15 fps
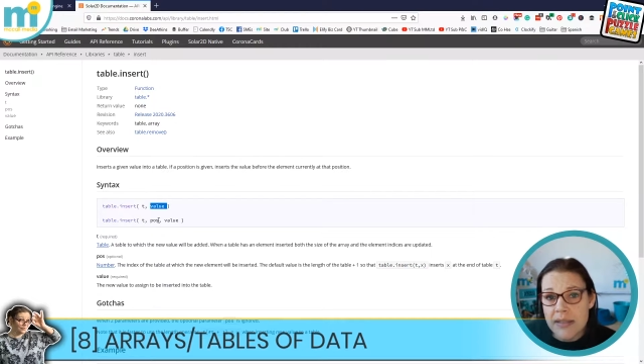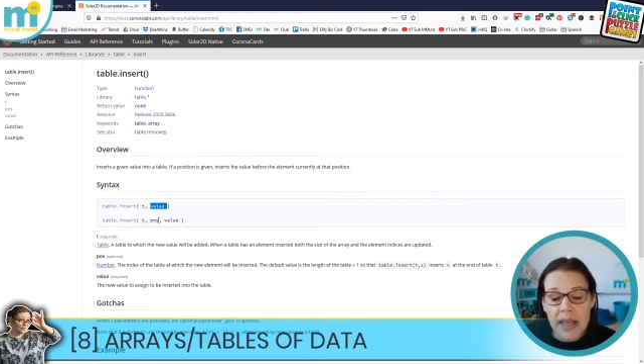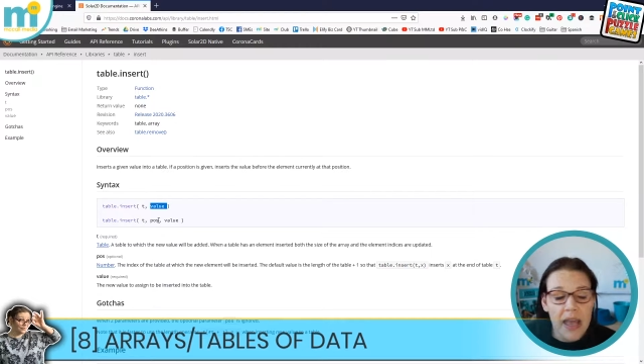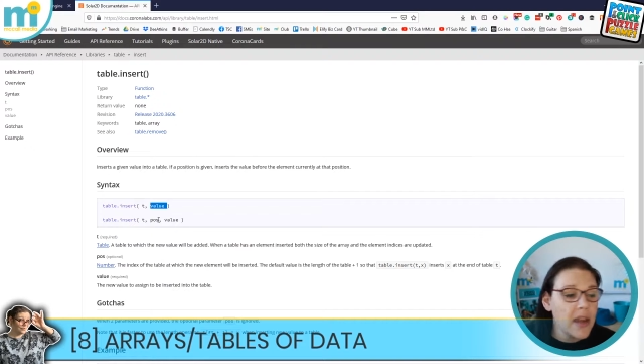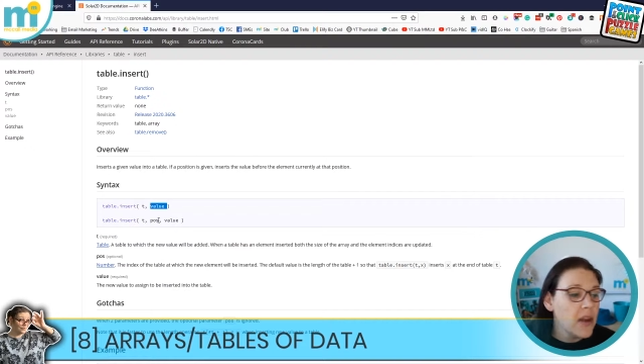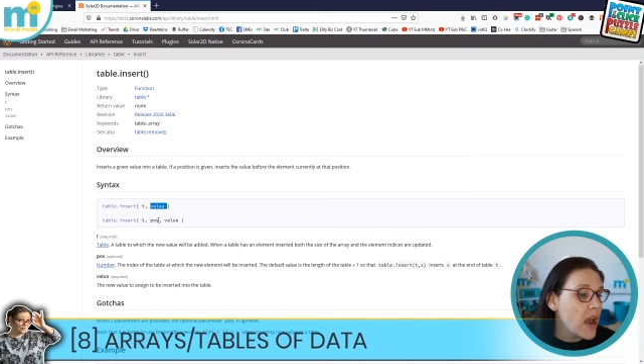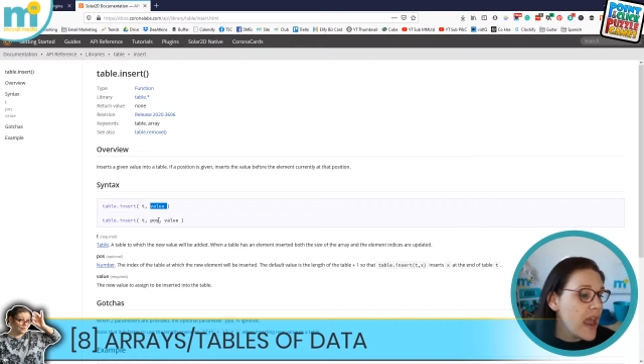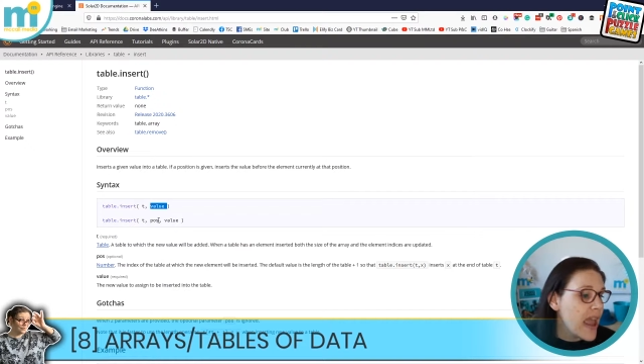
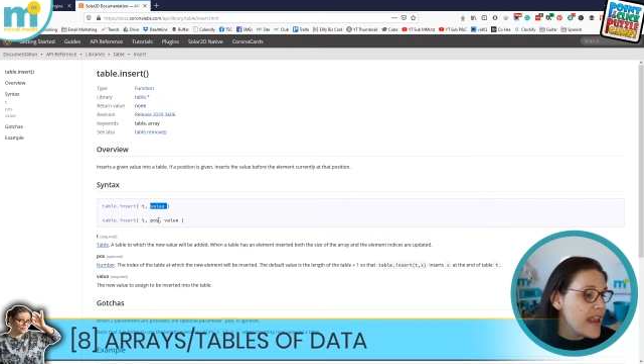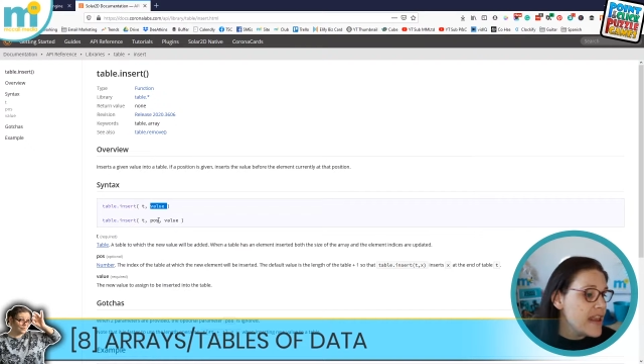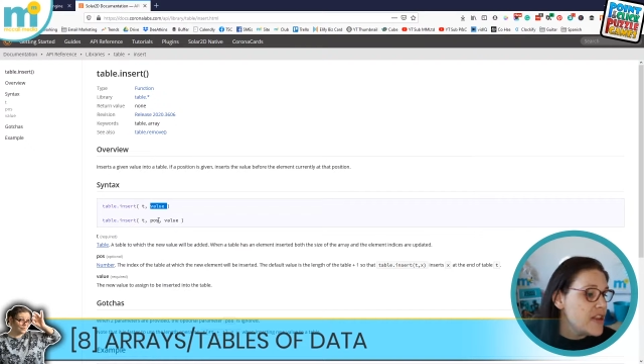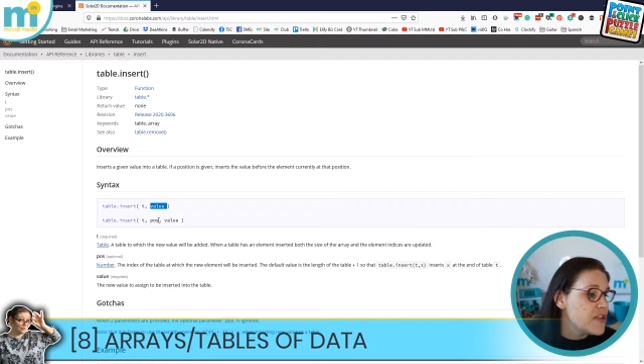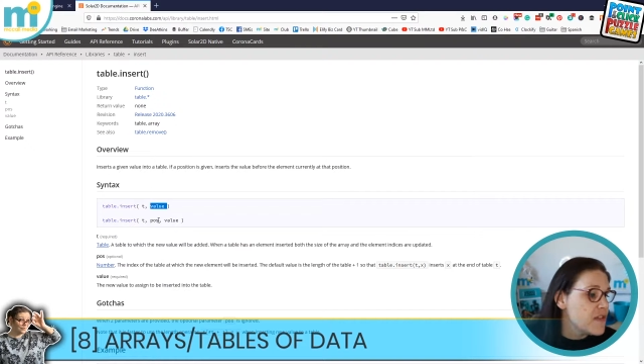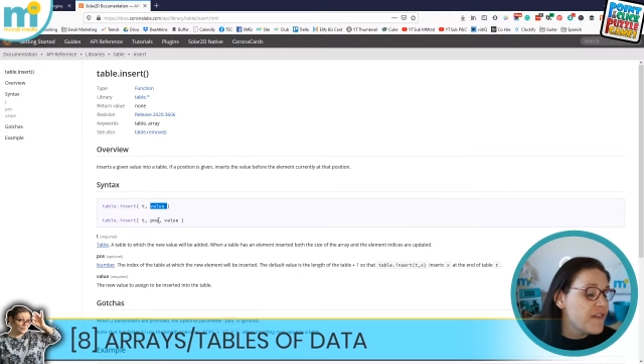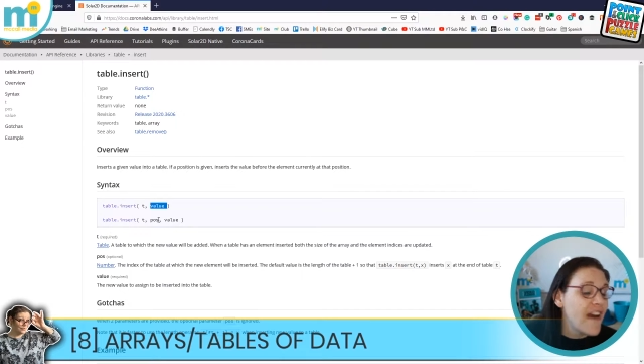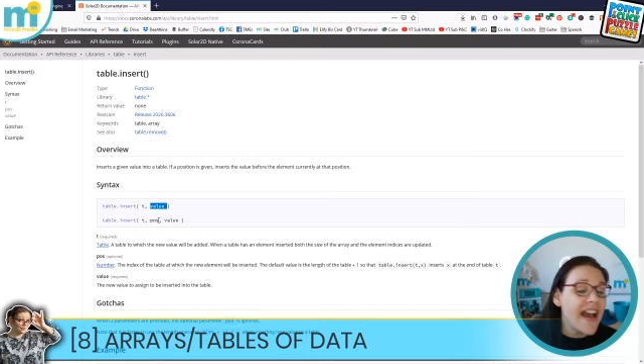and
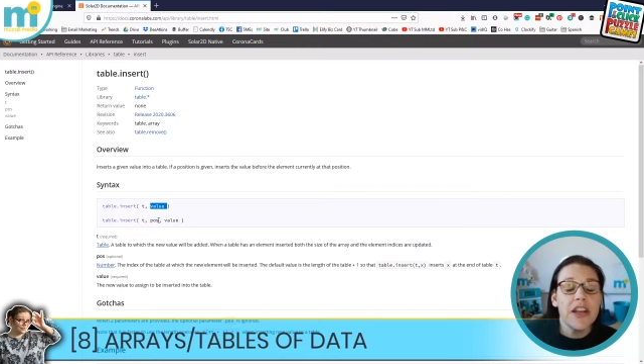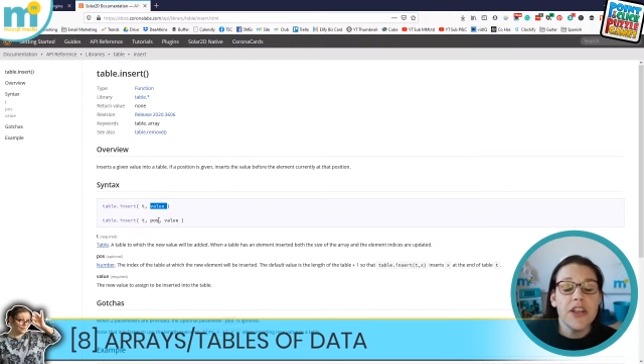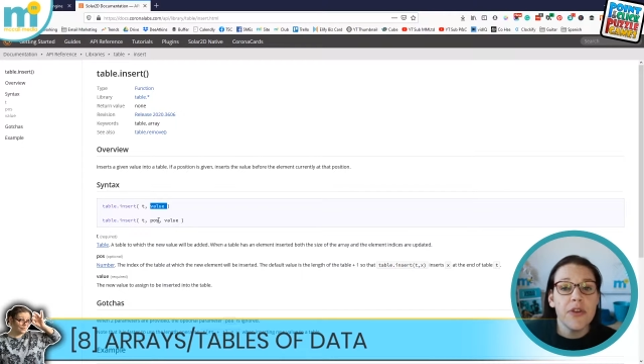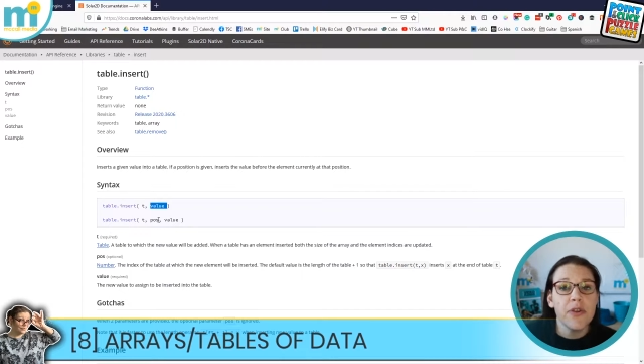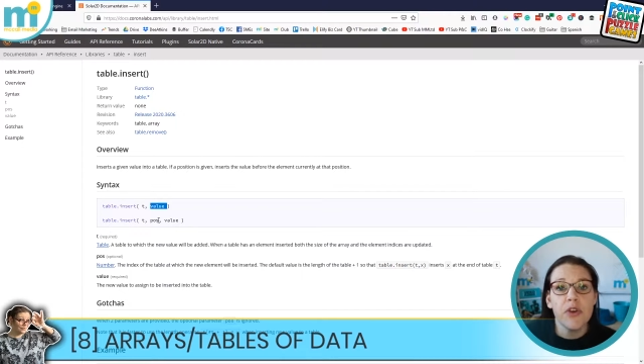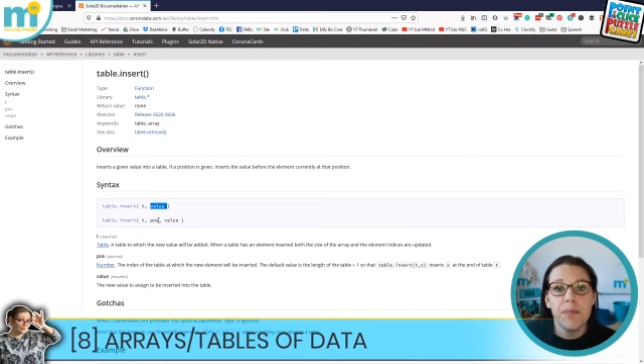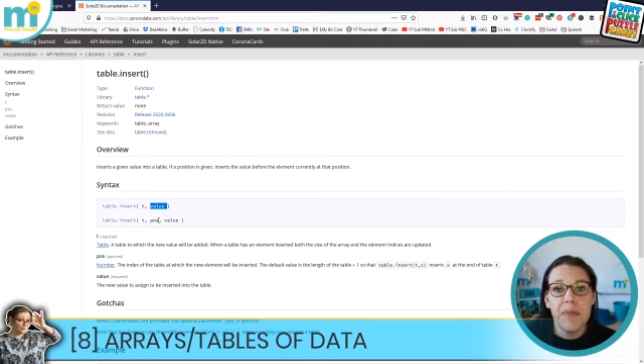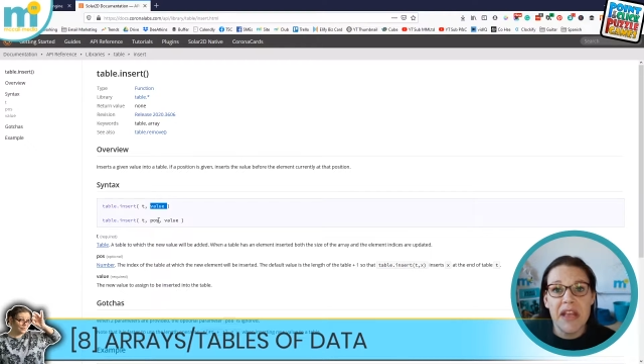each value
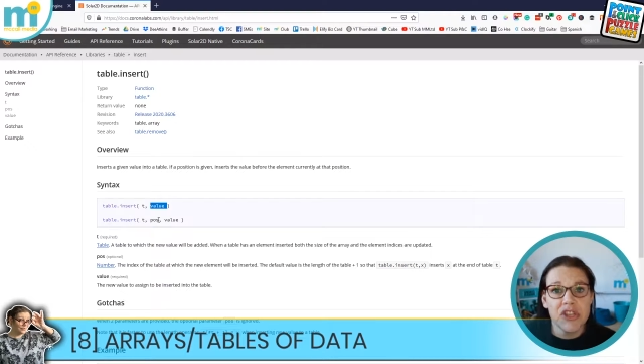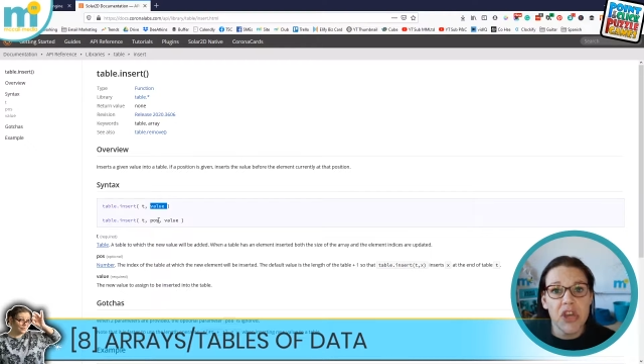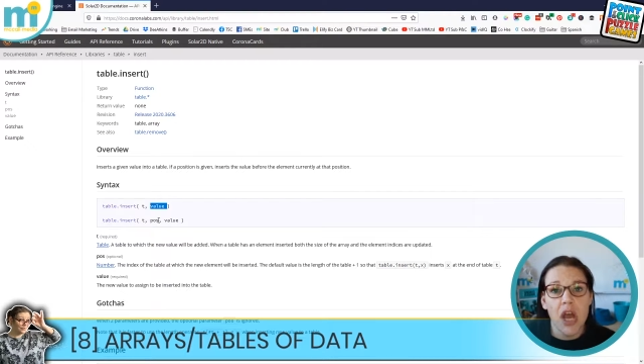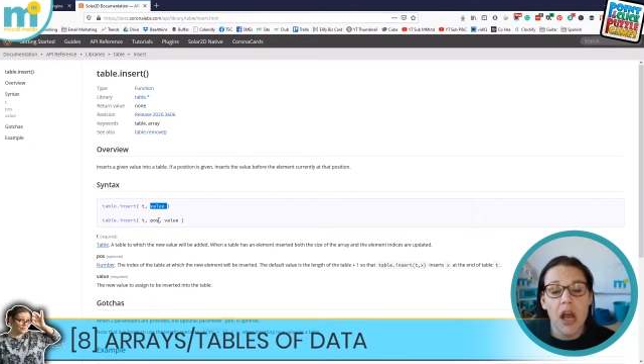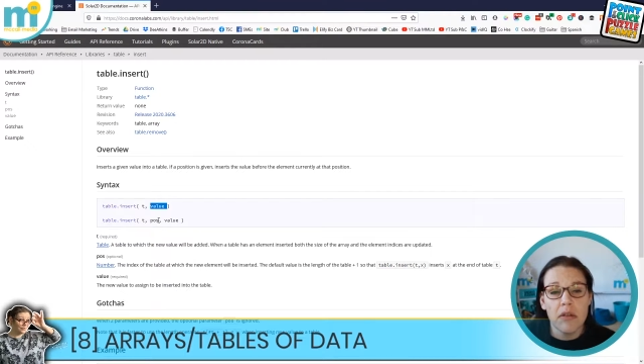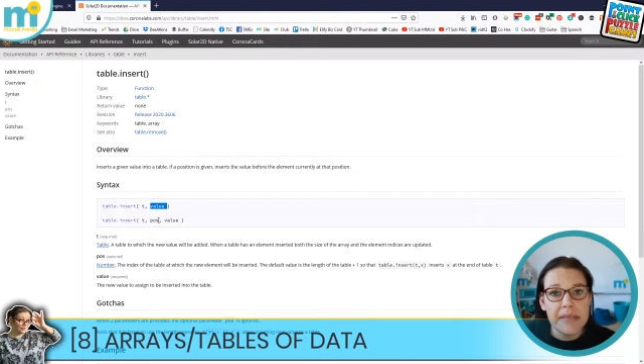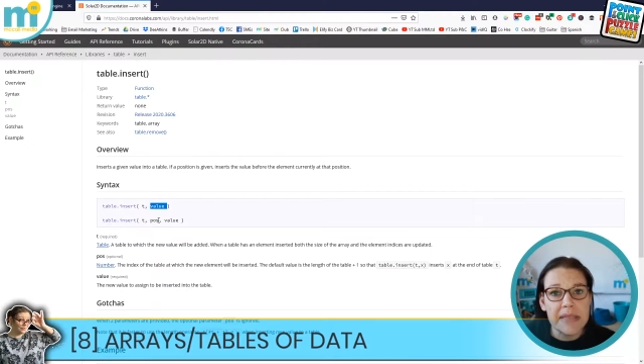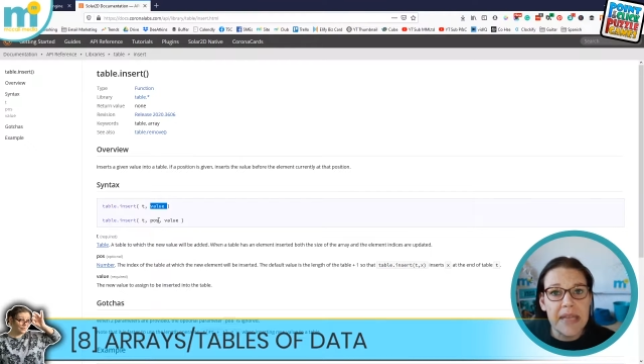could be a
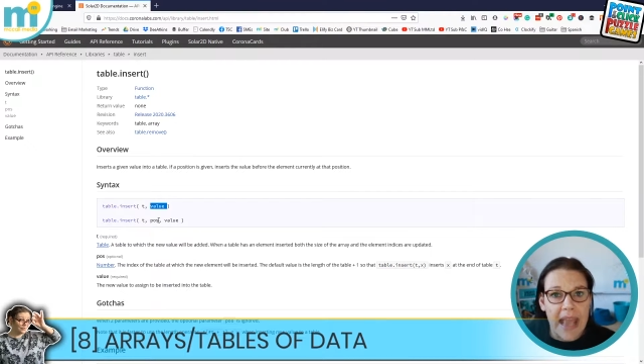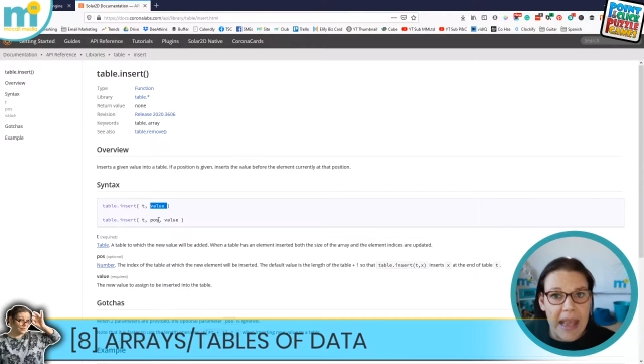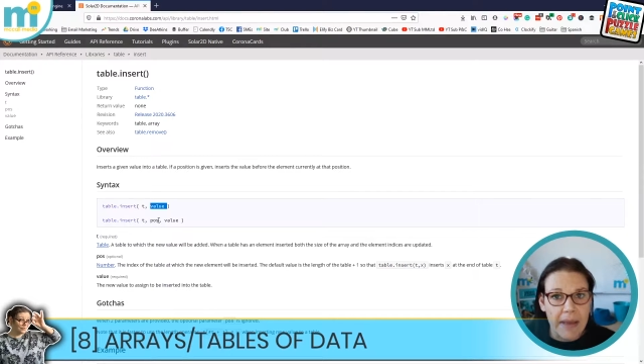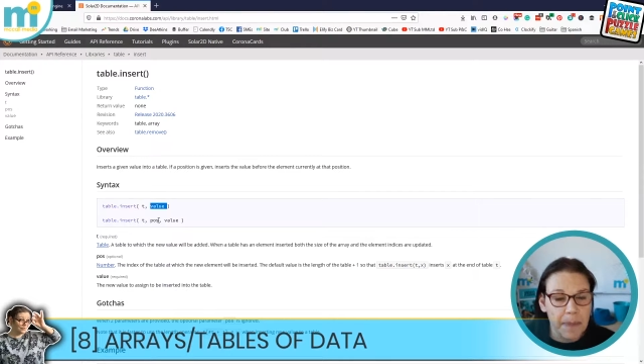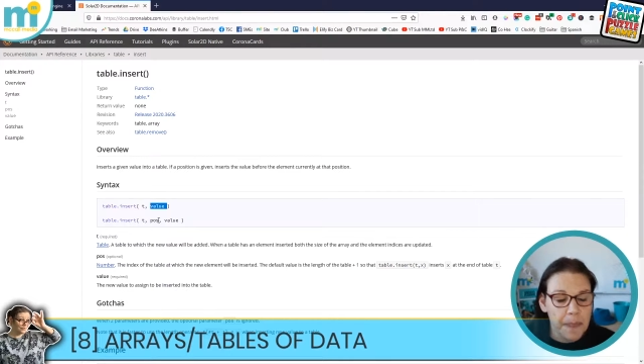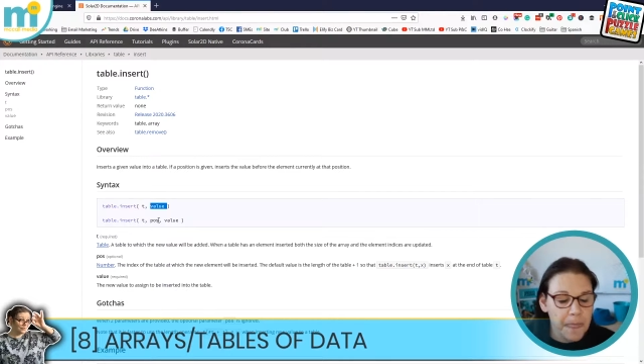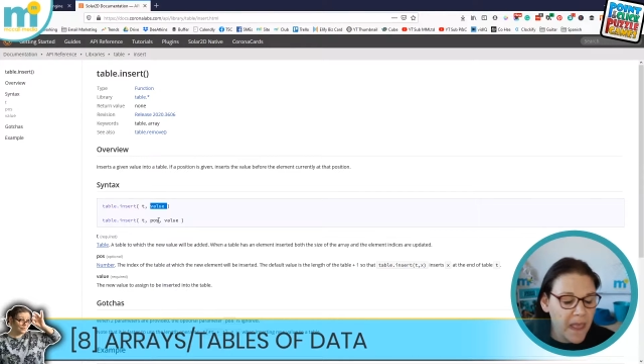child's name.